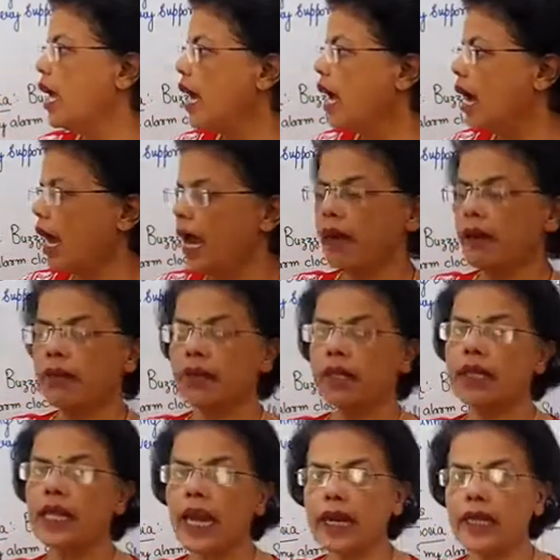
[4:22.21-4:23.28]

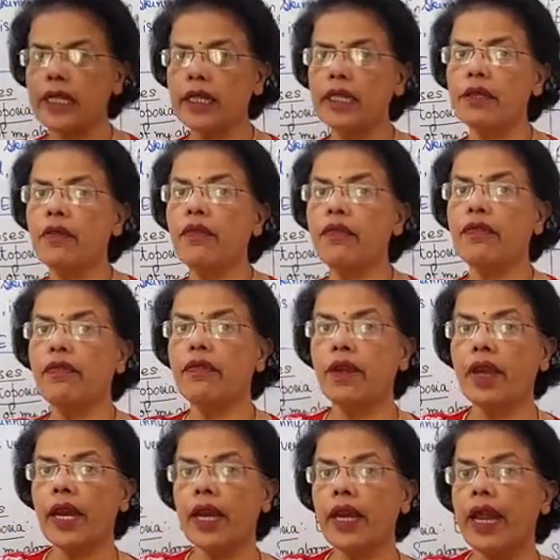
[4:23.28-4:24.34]
That is
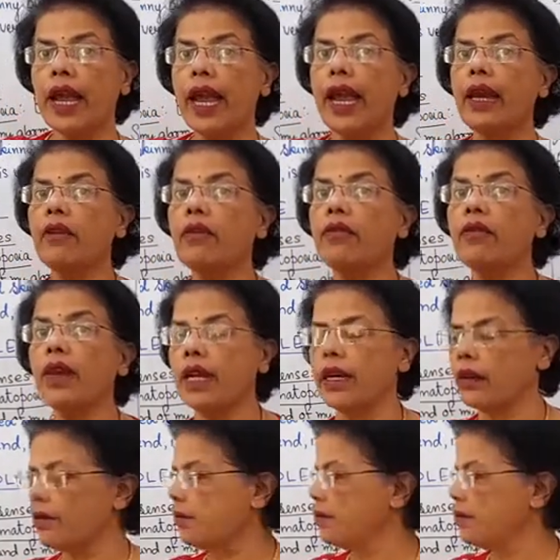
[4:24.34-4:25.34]
where and when.